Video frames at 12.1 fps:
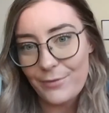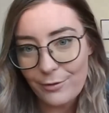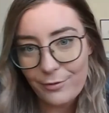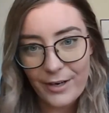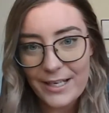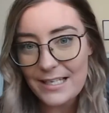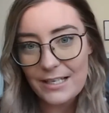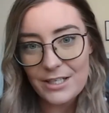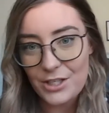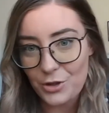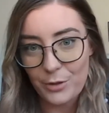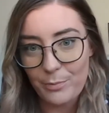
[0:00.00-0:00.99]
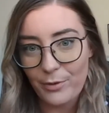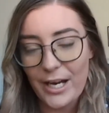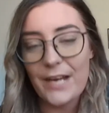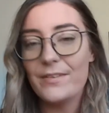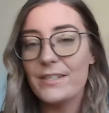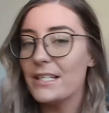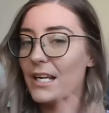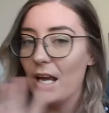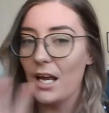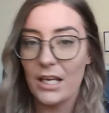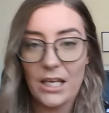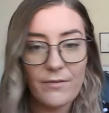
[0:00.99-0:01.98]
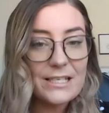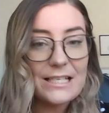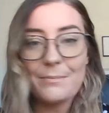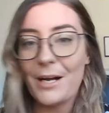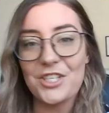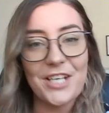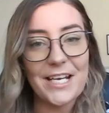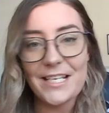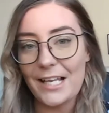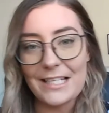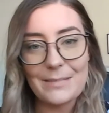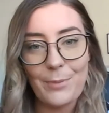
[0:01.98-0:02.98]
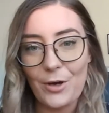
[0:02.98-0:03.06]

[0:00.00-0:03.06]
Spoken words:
feel free to send us through briefs. Give us as much detail as